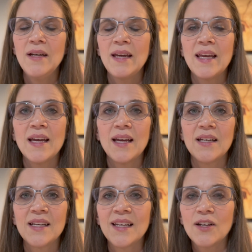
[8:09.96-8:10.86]

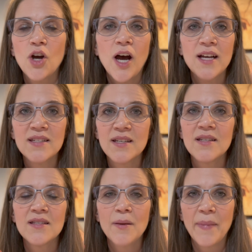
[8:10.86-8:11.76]
And it
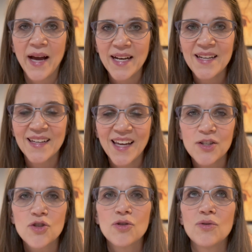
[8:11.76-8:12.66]
causes the body,
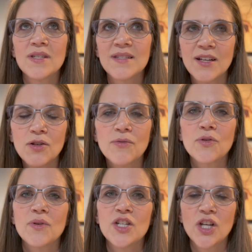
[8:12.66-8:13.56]
again, to signal for
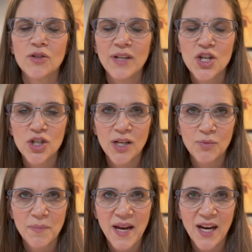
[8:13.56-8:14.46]
regeneration and
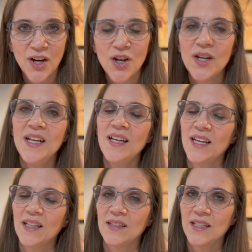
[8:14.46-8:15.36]
repair
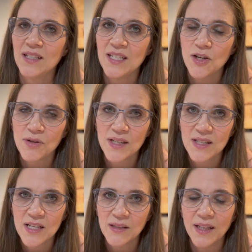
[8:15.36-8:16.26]
and
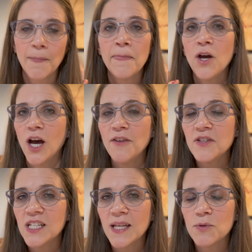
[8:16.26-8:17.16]
decreased healing.
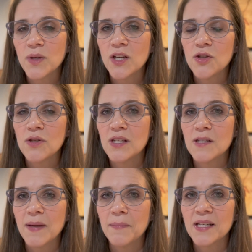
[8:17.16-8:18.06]
Oftentimes, we can use these
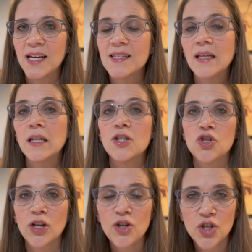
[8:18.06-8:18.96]
peptides in
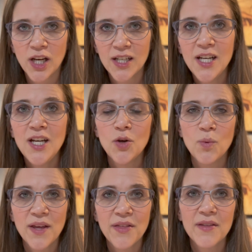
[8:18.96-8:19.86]
conjunction
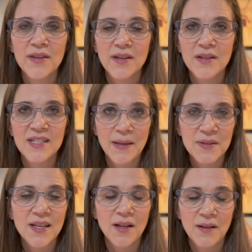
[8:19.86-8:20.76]
with the stem
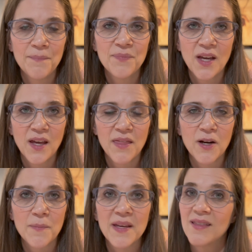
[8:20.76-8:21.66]
cell
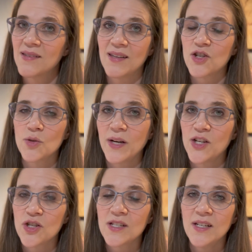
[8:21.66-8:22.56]
therapy. This is actually what I
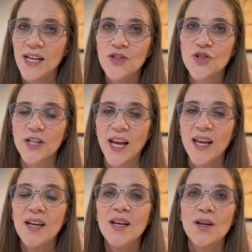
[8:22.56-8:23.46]
just did
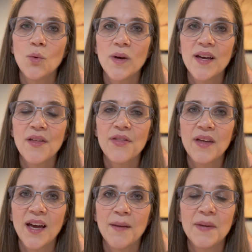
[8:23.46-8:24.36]
yesterday with
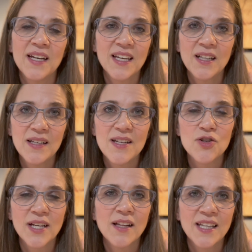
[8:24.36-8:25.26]
an Achilles
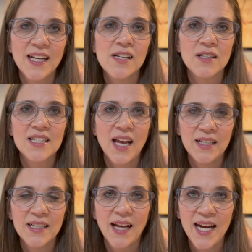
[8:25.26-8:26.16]
or calcaneal
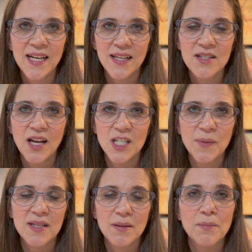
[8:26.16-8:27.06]
tendonitis caused
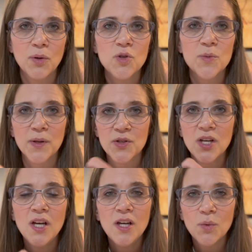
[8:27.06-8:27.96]
by some bone spurs.
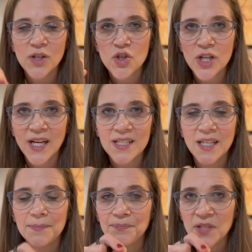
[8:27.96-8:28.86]
We
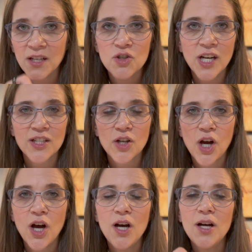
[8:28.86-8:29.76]
injected
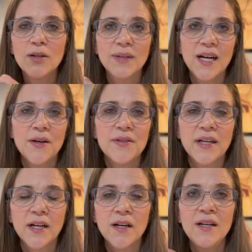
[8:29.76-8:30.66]
all around
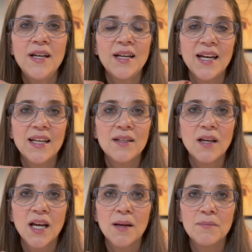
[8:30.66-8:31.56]
there, and
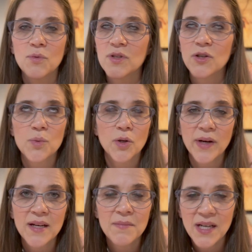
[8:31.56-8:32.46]
results were
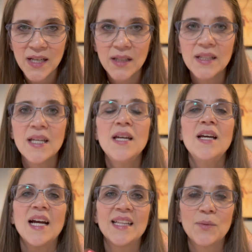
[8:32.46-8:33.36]
great immediately.
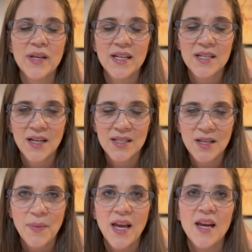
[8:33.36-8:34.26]
And then we
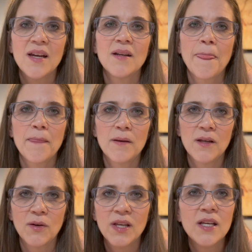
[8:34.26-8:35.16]
anticipate,
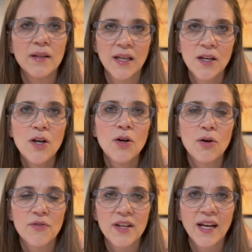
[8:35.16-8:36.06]
healing
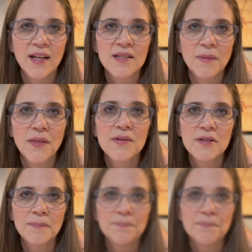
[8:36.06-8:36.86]
over the next months.